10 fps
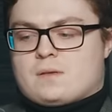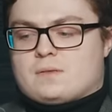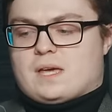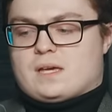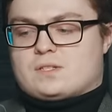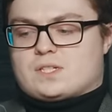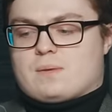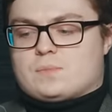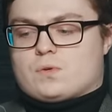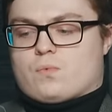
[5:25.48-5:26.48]
They
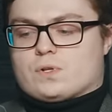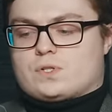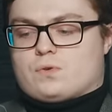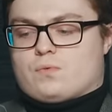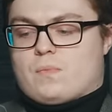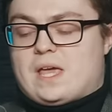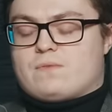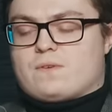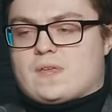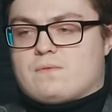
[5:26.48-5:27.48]
seem to want to,
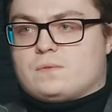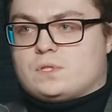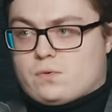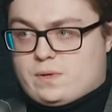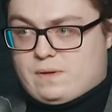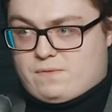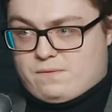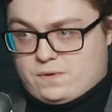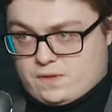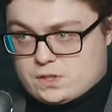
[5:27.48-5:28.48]
even if they're doing
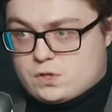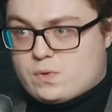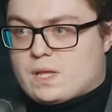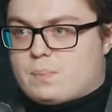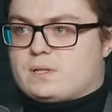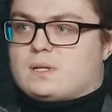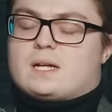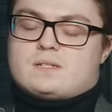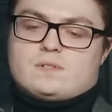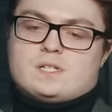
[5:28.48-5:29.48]
the political
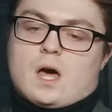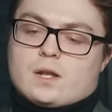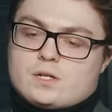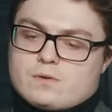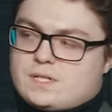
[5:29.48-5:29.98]
activities under a